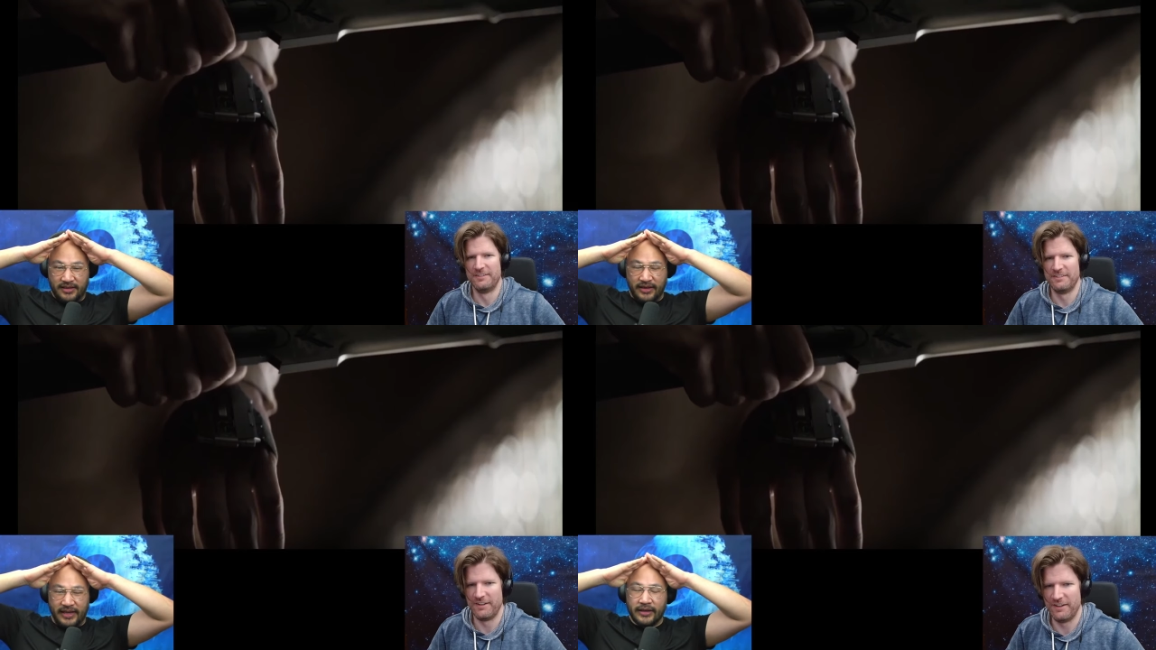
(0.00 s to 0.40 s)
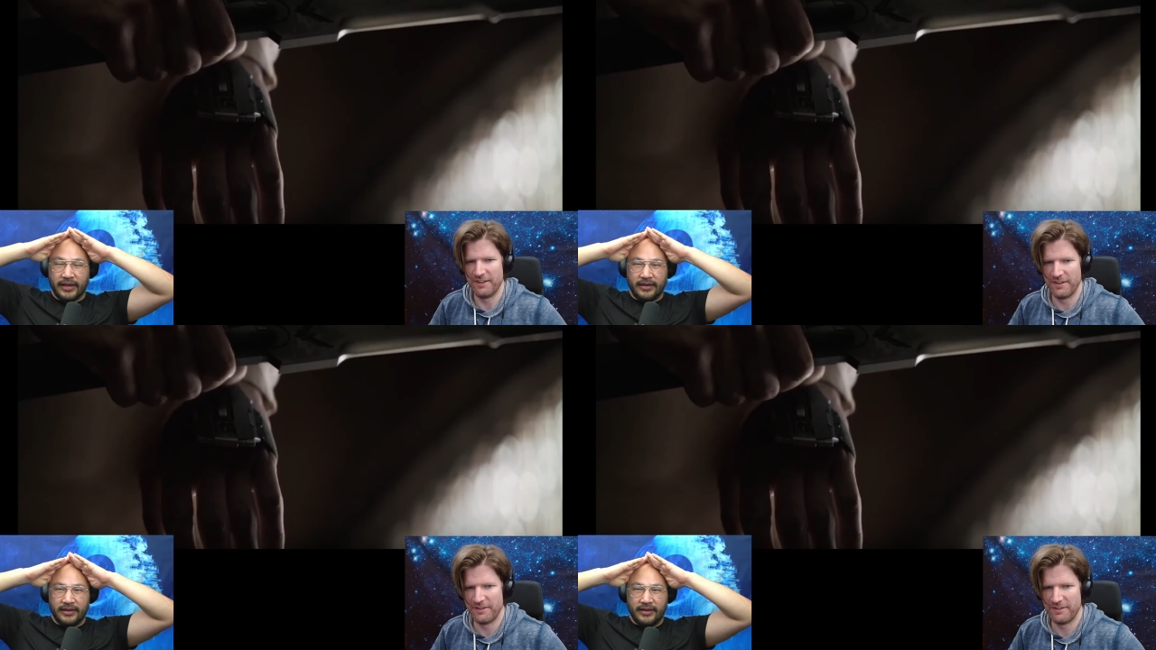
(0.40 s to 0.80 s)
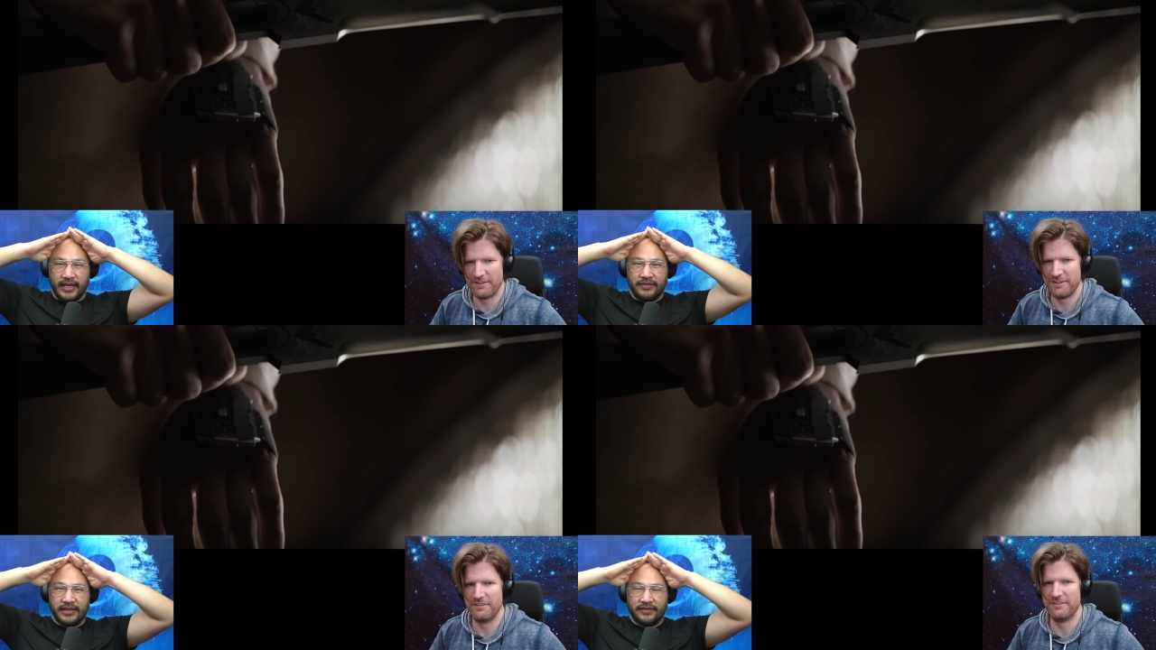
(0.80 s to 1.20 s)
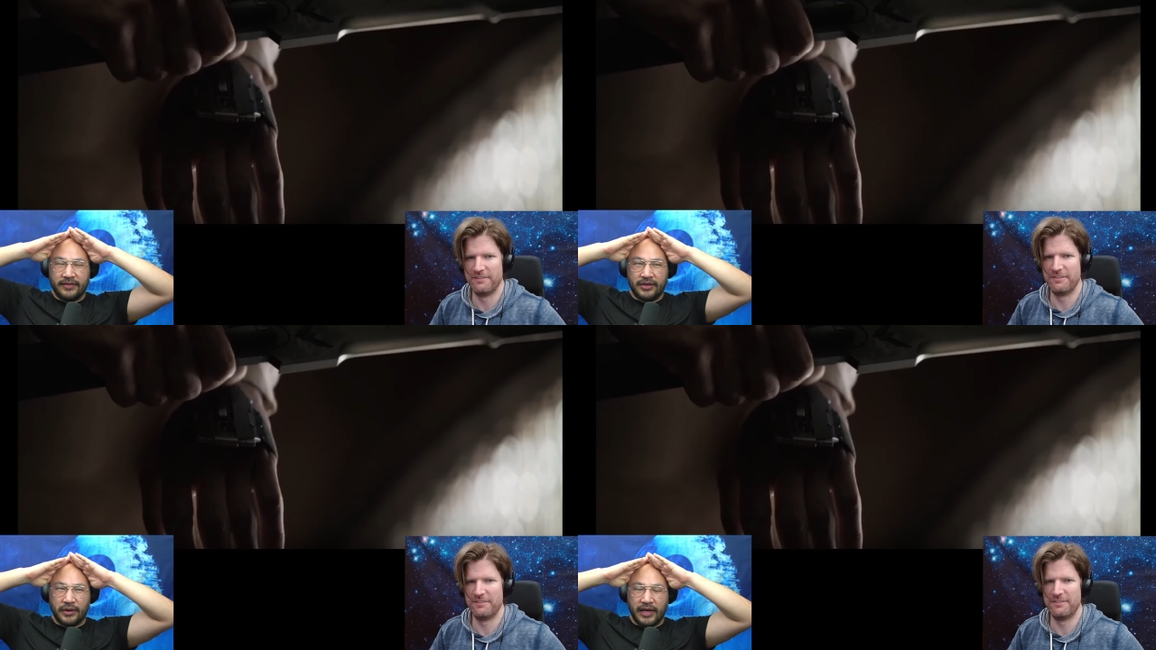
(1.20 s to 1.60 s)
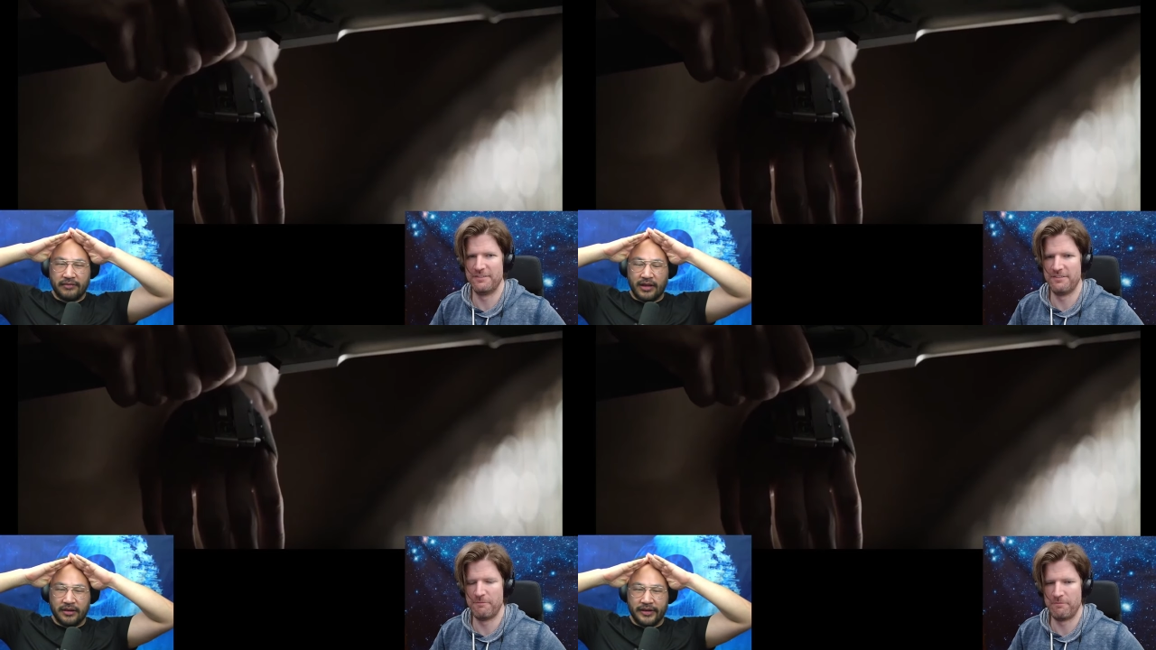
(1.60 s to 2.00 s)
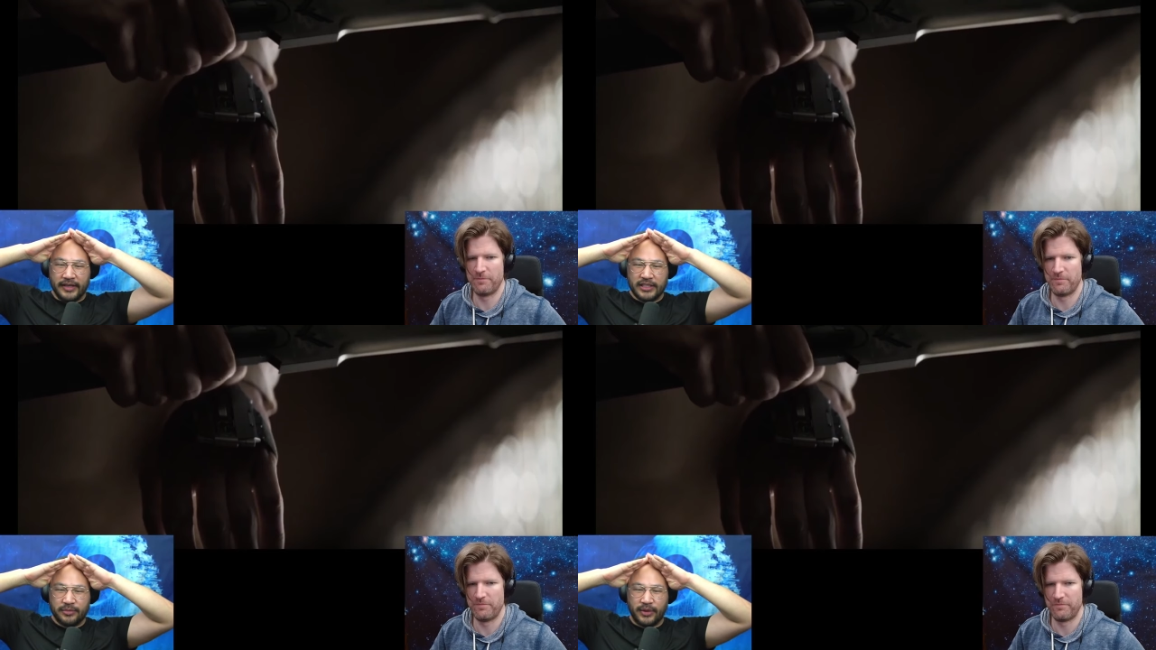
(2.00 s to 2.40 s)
Speaker 1: Okay. Okay. I, even if you don't have long range,